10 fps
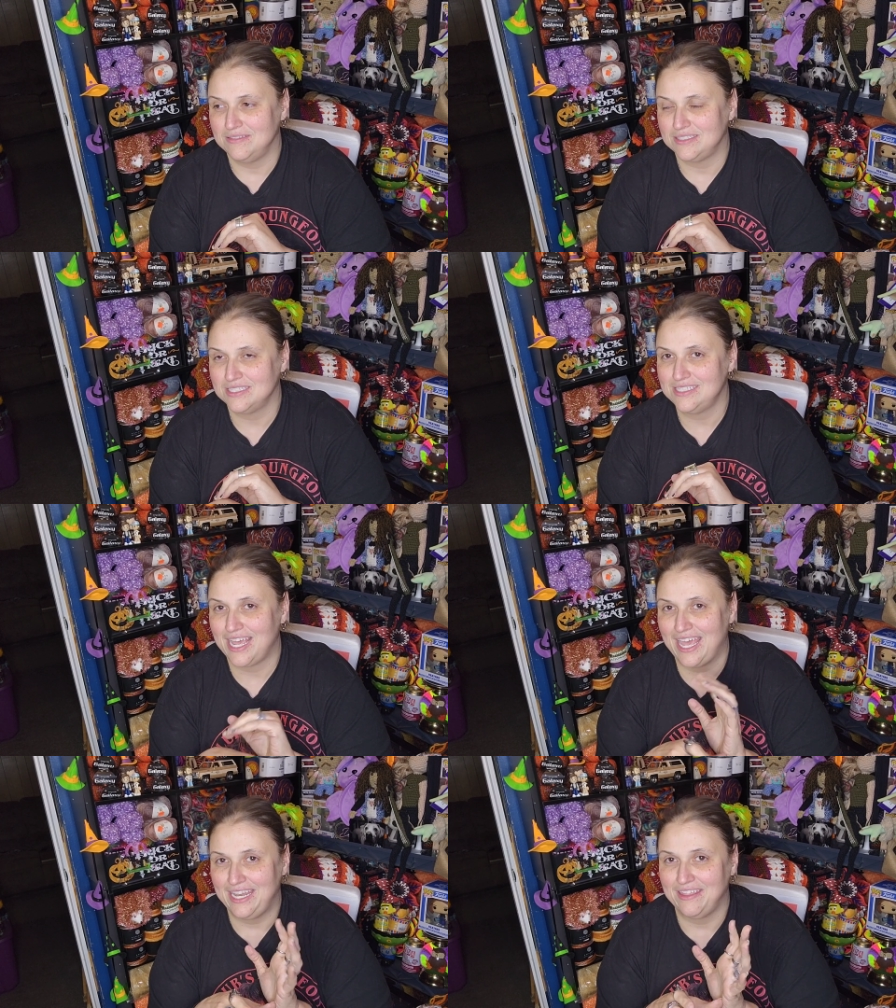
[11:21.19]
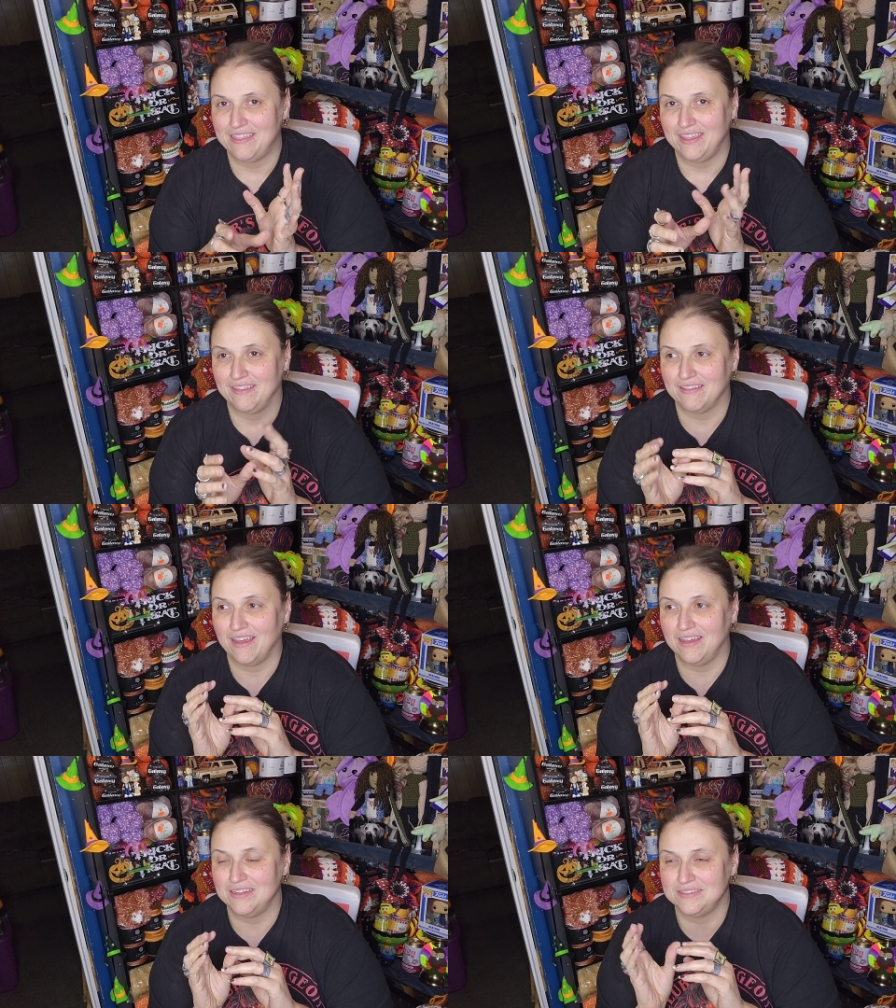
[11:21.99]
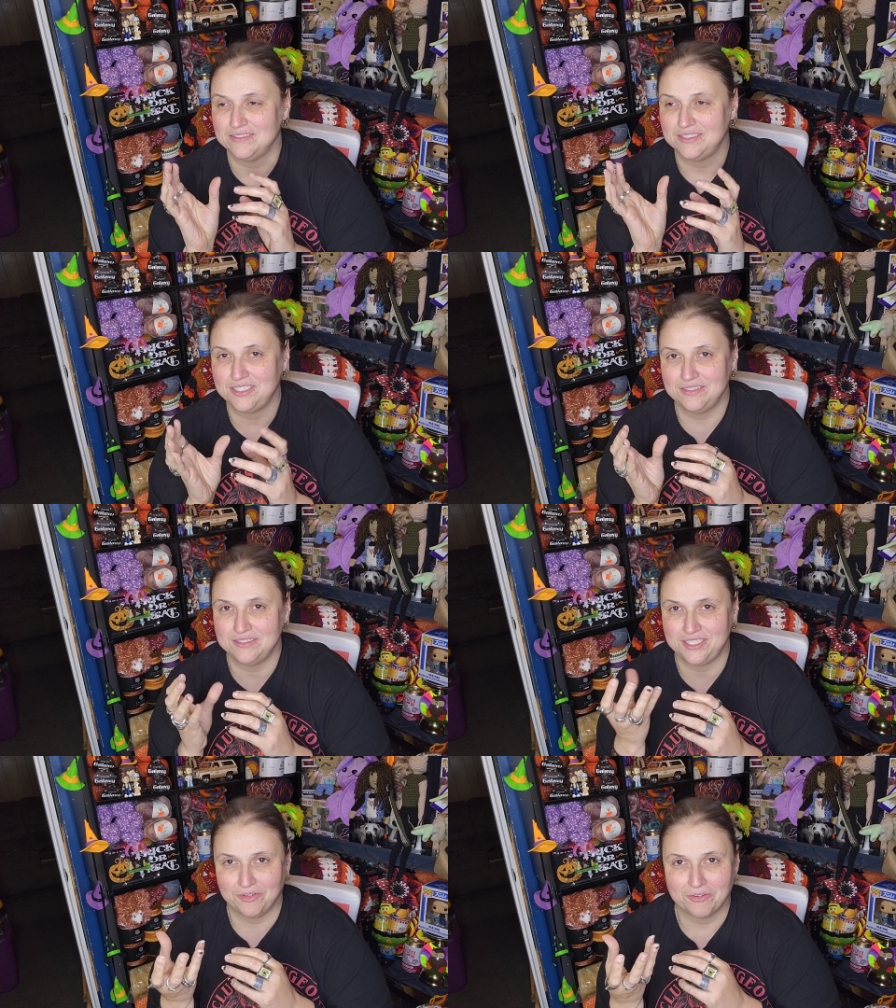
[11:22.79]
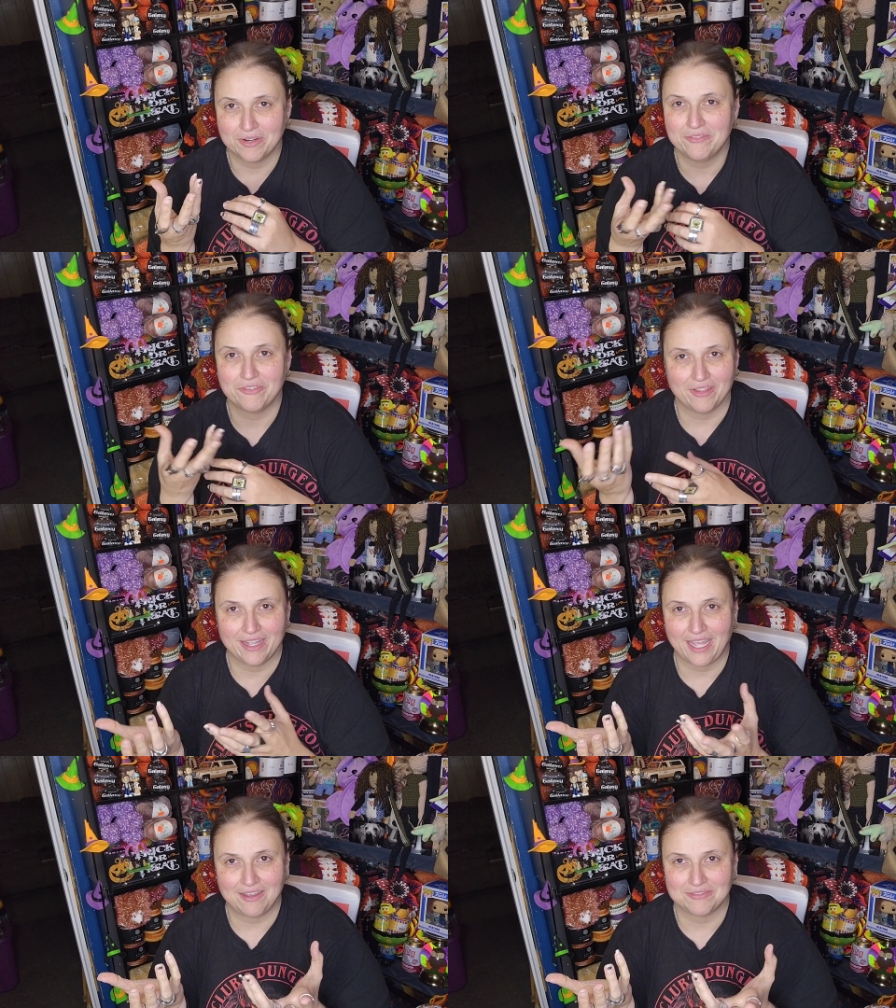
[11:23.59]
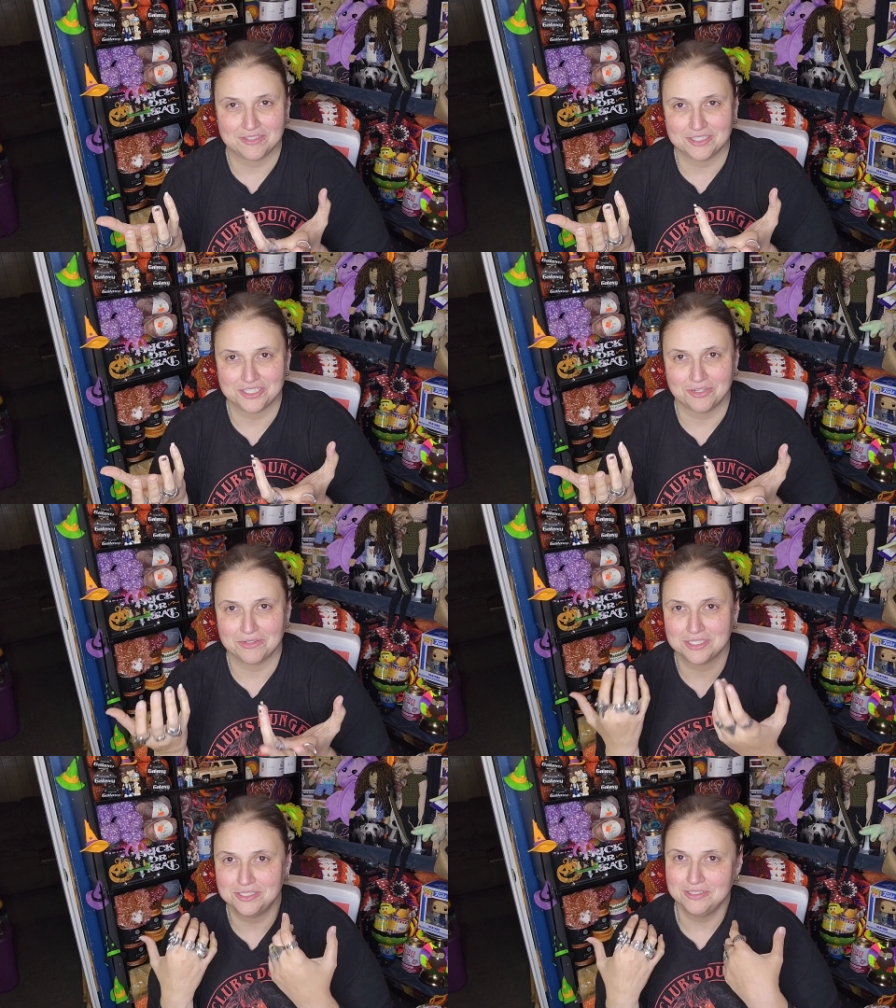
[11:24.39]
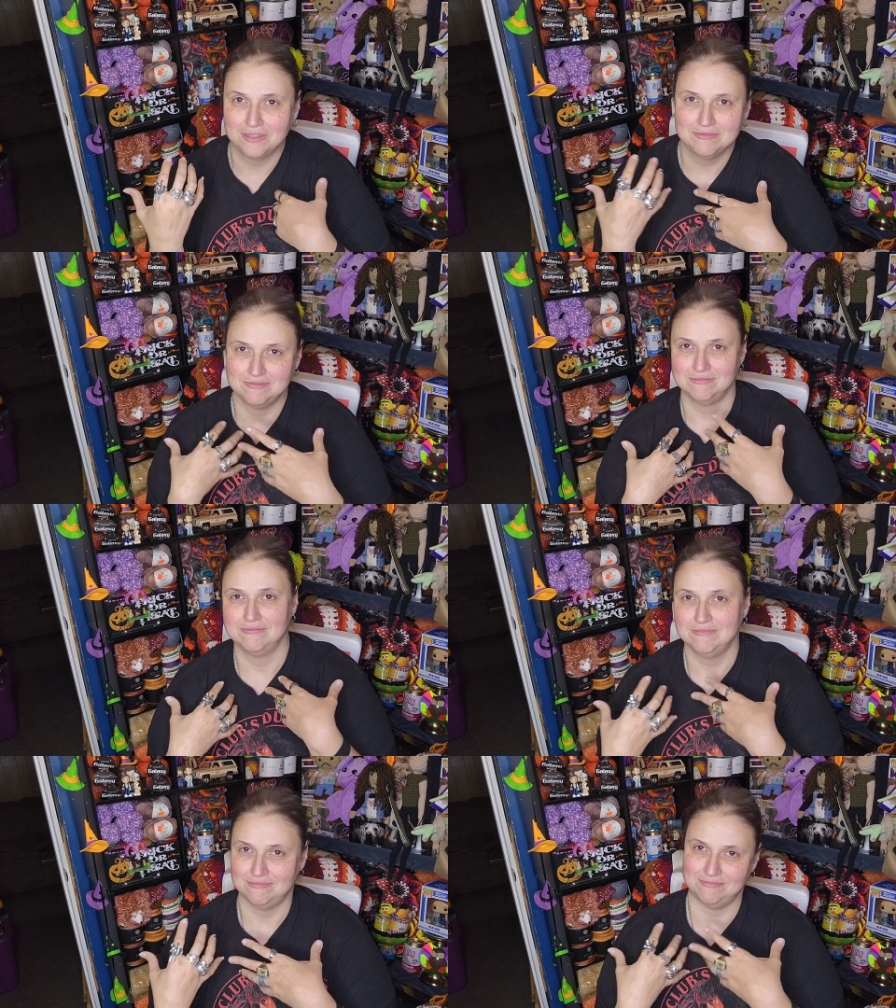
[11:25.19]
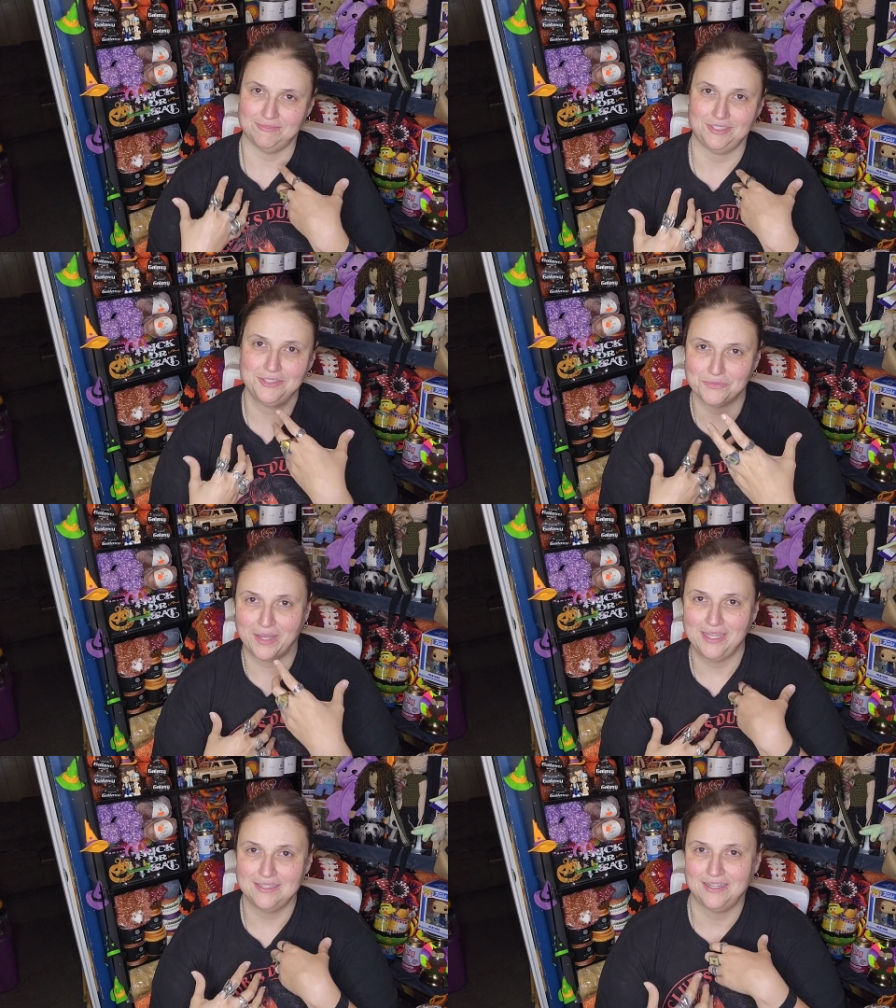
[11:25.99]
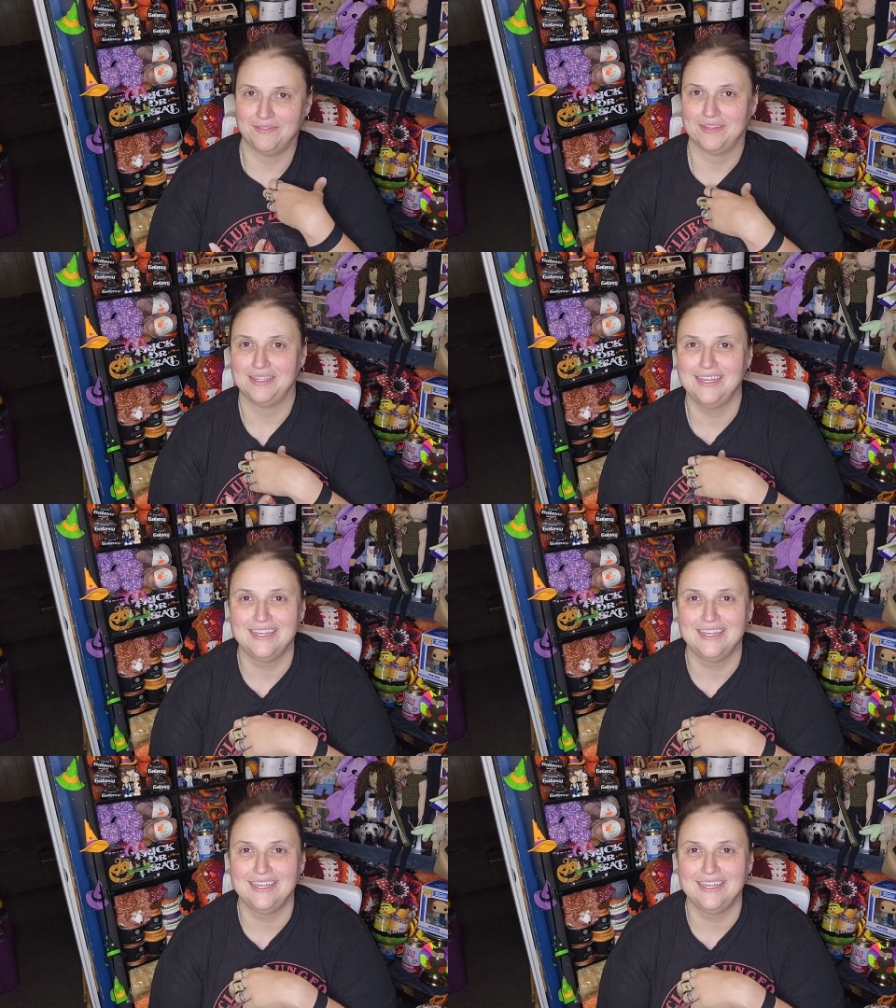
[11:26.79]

just anything uh deodorant for like after the show because you know you sweat and everything